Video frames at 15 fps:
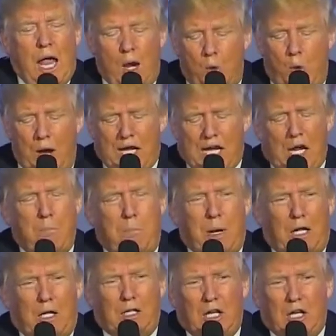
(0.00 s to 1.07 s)
And we can
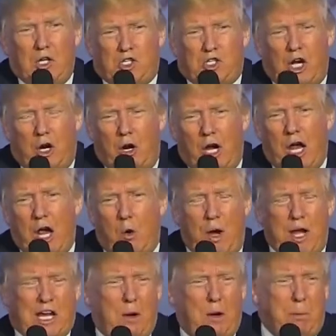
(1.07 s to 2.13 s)
build in Syria,
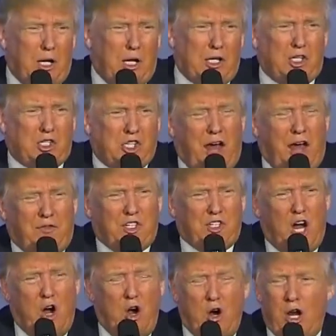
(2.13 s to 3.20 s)
we can build a safe
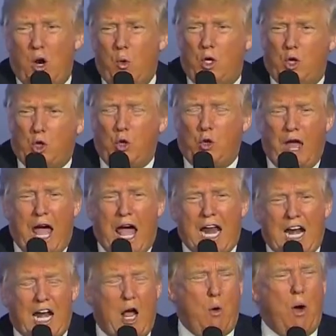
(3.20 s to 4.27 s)
zone, and we'll do that.
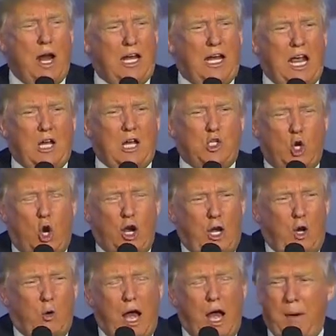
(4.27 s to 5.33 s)
And I want to get
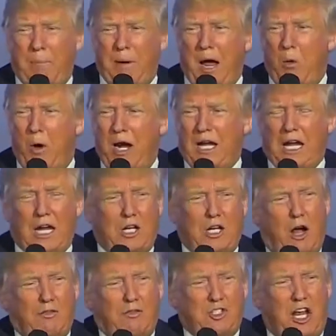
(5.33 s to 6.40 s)
Saudi Arabia, I want to get
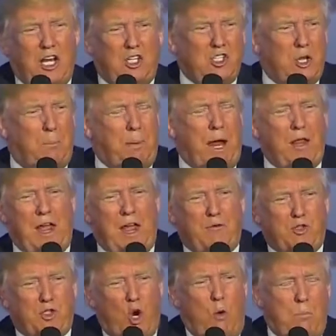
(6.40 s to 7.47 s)
Gulf states to pay. They
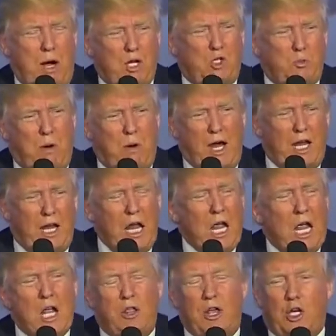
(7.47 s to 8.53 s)
have so much money
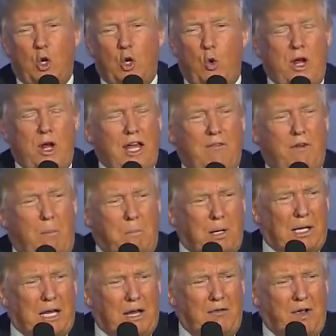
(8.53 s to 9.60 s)
that you wouldn't even
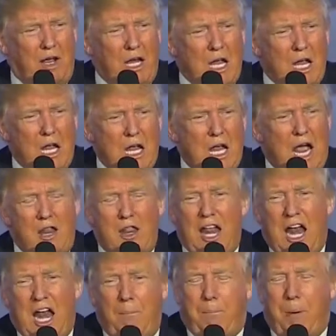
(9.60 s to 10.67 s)
believe it. And
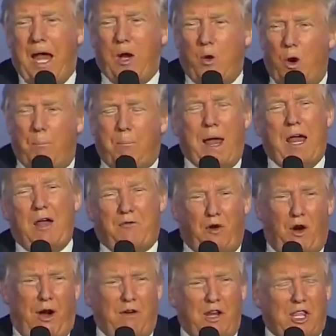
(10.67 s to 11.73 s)
they're not paying. We're paying
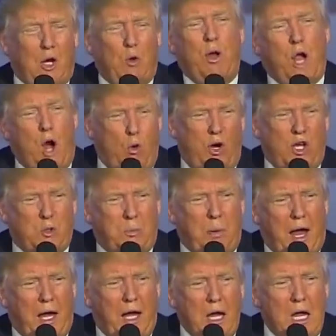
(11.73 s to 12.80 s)
for everything. We always
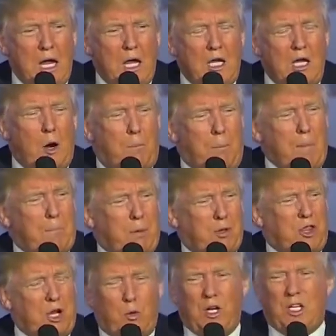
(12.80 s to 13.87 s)
pay. You know, people
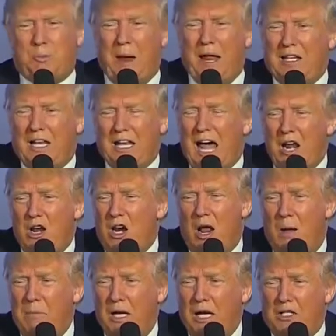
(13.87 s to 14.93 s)
think we spend a lot on
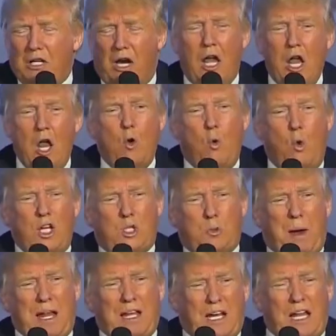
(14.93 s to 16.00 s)
our military. We
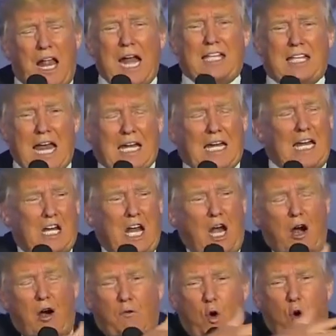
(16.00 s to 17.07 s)
spend a lot taking
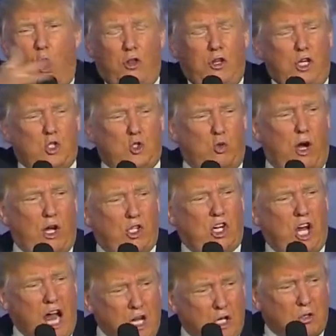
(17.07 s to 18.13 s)
care of all these rich
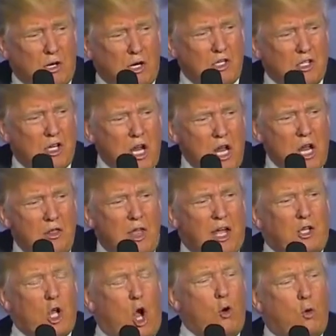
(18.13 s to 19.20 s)
countries
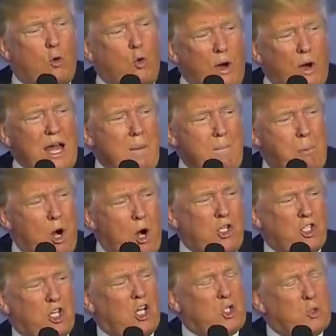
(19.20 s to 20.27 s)
that don't
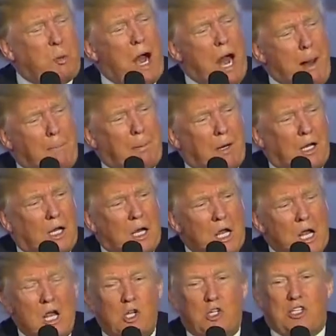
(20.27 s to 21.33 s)
reimburse us properly.
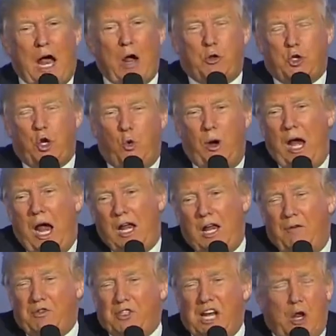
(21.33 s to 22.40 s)
South Korea, I
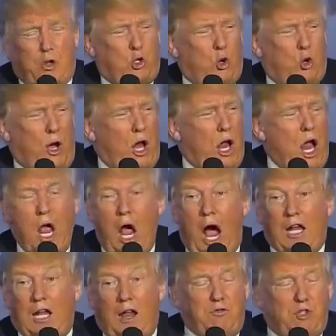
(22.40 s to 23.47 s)
love South Korea.
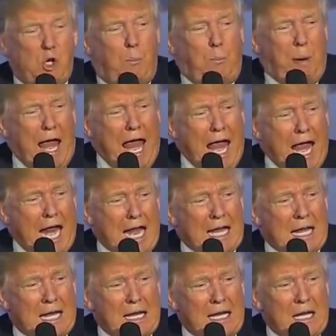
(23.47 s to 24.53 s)
I love Japan.